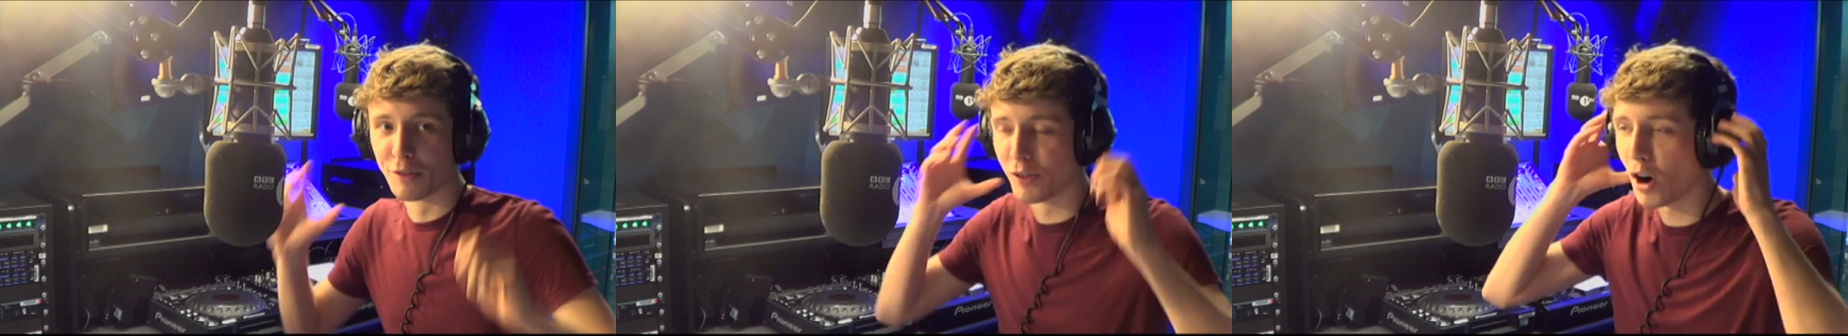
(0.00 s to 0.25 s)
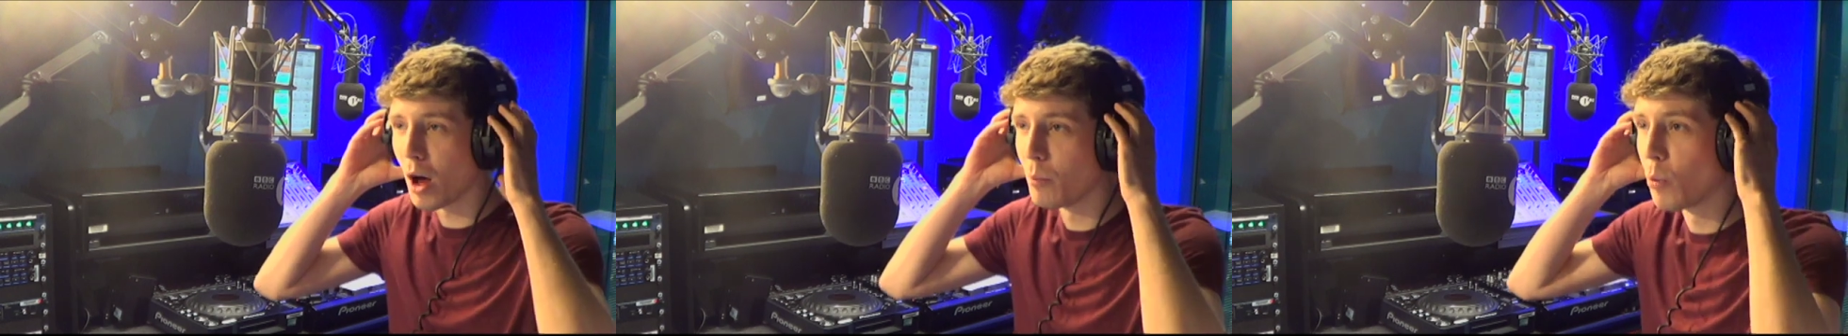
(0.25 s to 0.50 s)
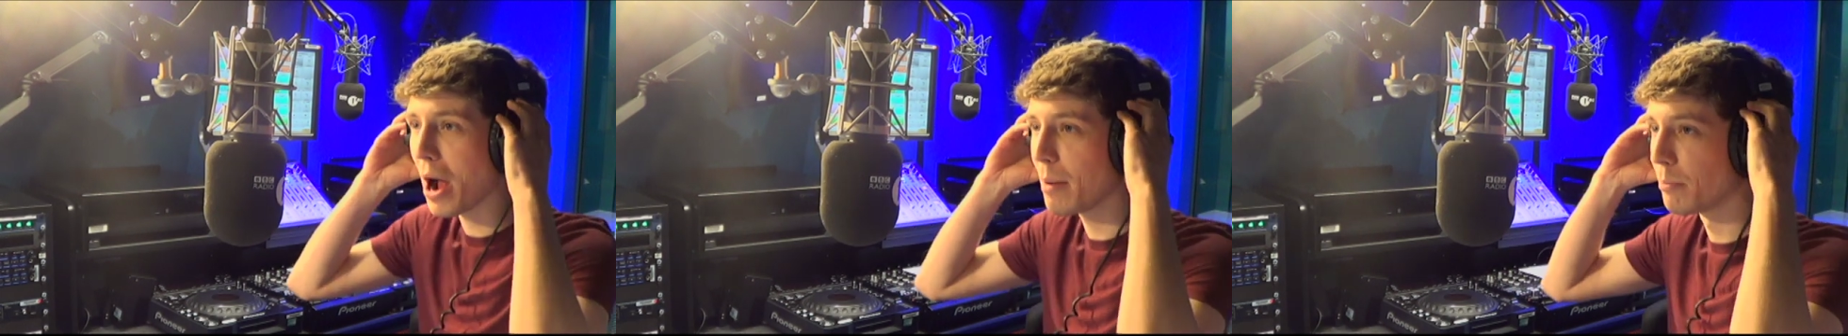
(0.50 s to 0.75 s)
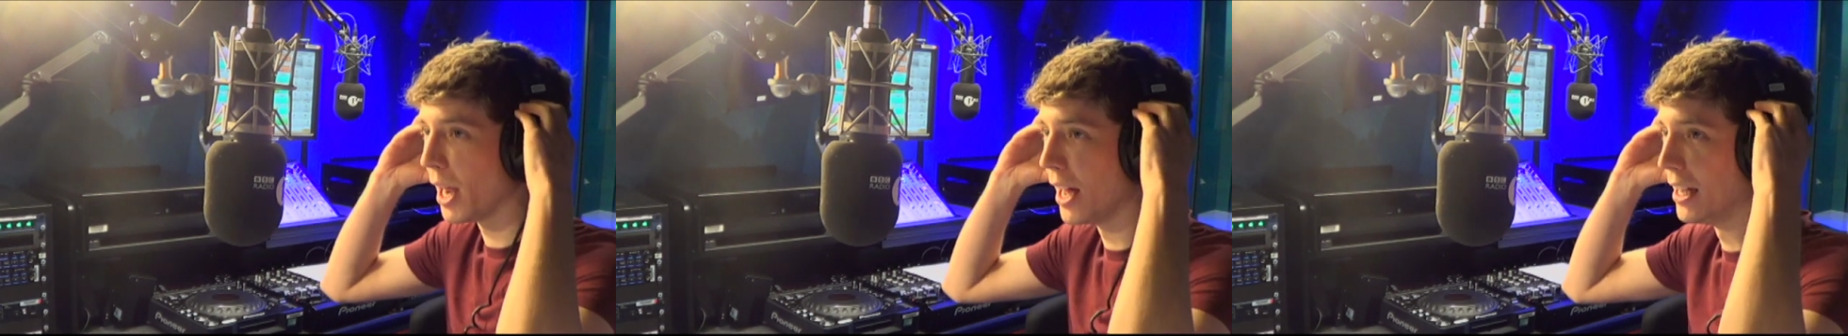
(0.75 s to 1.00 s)
from
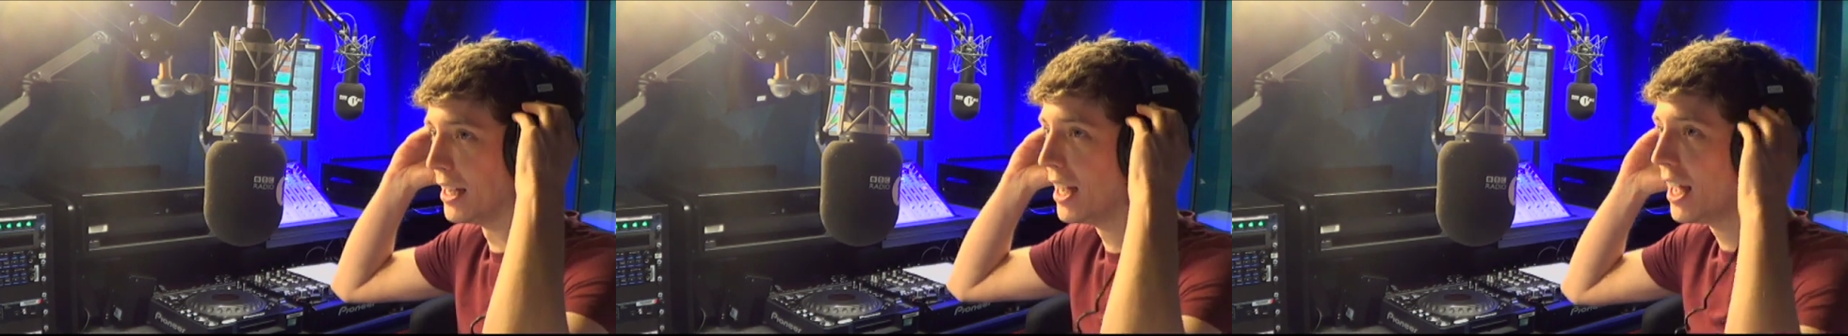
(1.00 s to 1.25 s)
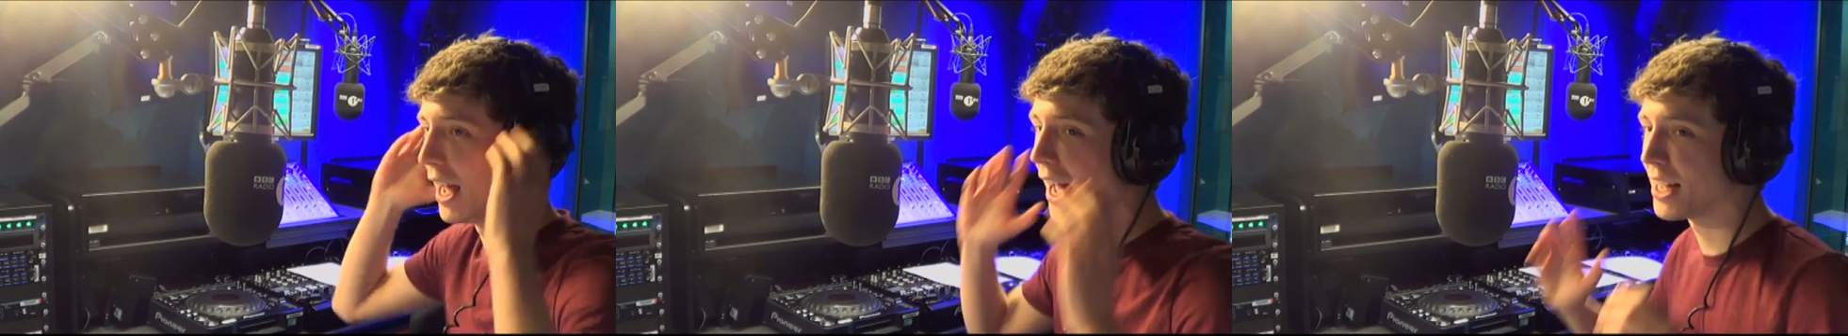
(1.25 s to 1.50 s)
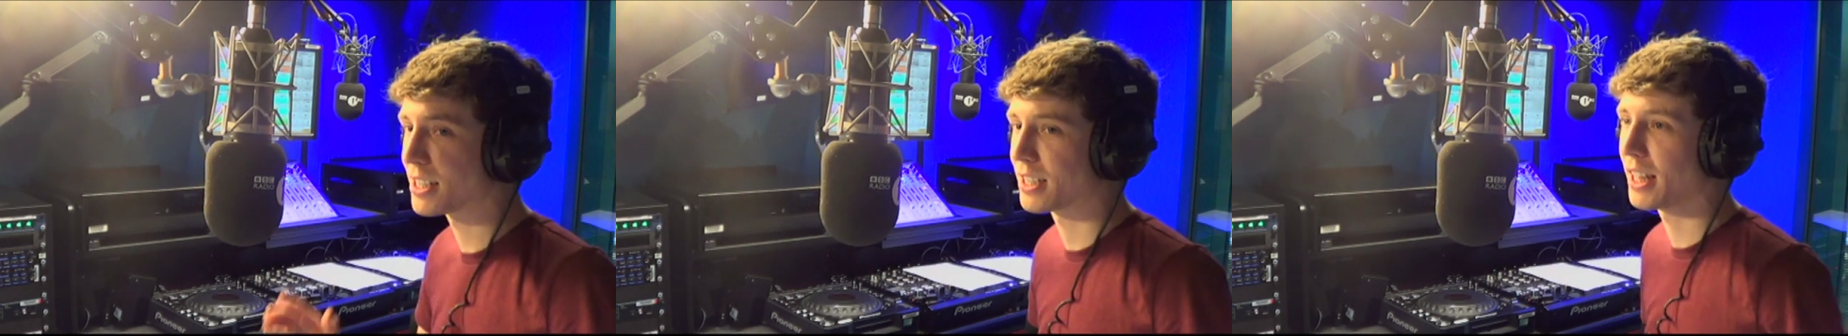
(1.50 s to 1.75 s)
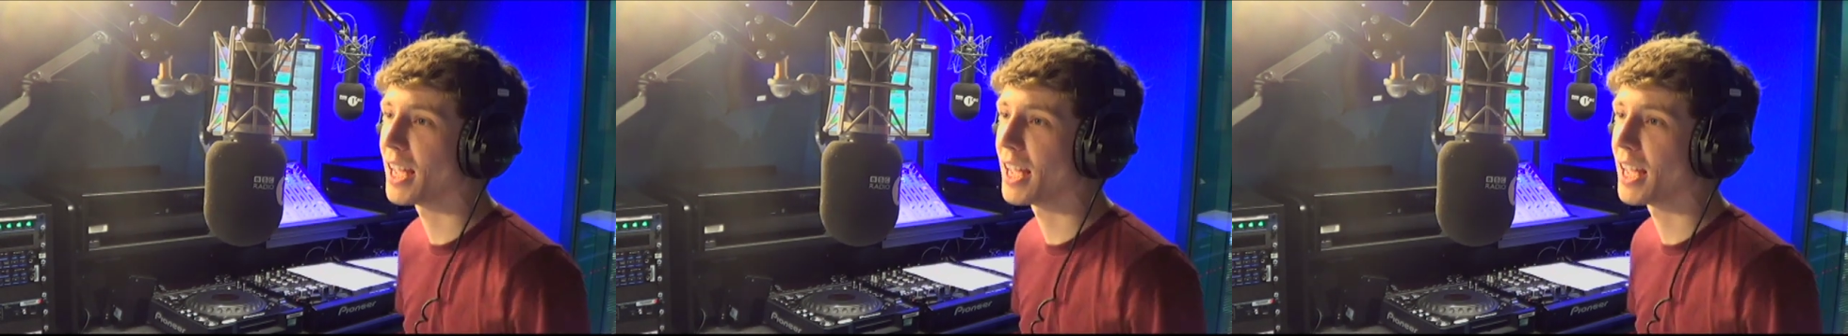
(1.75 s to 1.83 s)
Wembley, it's the